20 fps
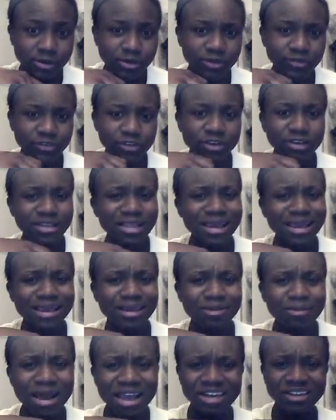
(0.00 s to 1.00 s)
So if you're
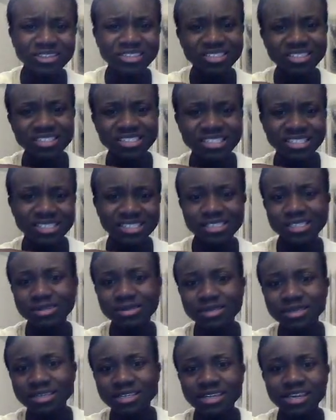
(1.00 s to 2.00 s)
like, why don't you just
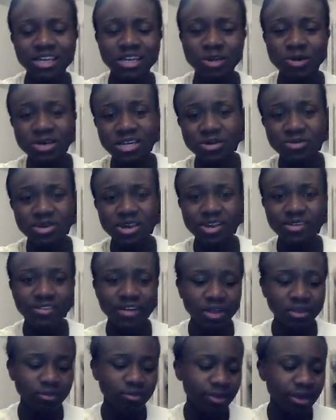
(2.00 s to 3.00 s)
do a quick weave
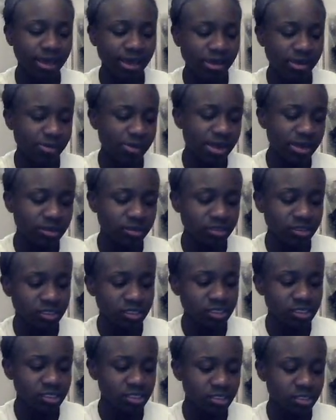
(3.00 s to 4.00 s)
all the way, or why don't you
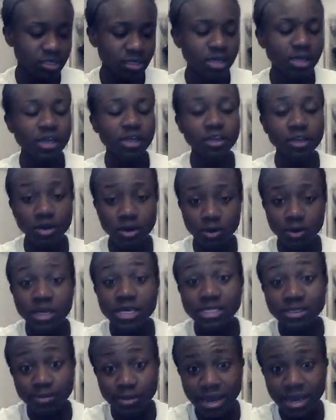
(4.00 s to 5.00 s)
just do... No,
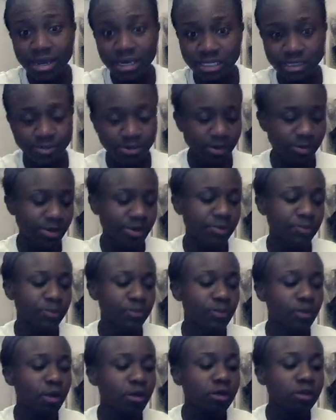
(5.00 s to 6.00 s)
it's my experiment.
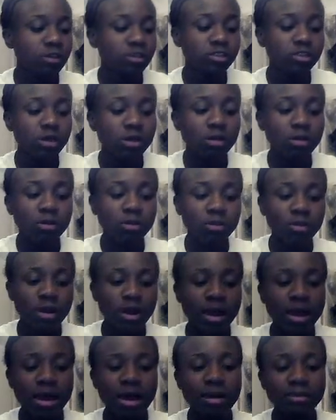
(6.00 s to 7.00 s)
So
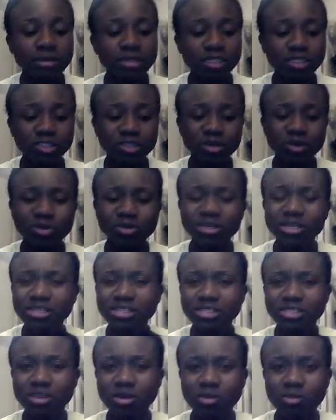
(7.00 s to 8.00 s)
I'm going to sew
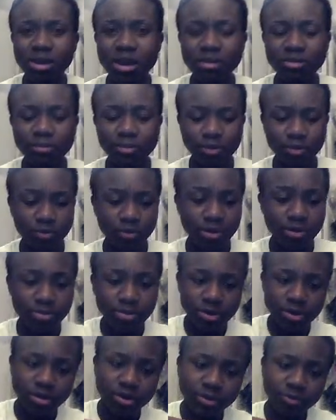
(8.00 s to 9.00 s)
this around the
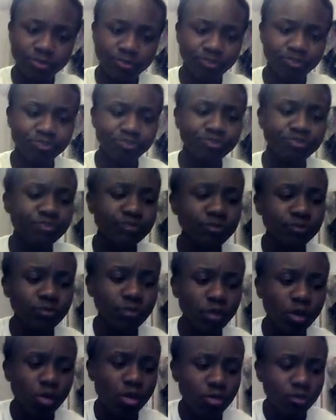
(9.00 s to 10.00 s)
perimeter,
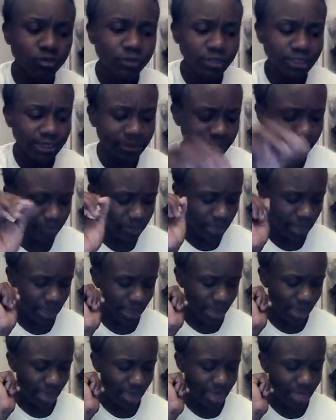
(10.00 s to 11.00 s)
hopefully,
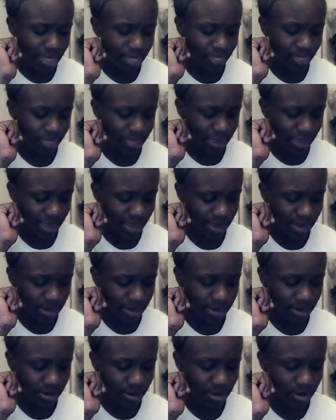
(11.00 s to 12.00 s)
and
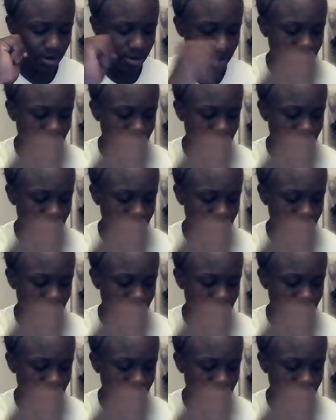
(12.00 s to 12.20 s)
then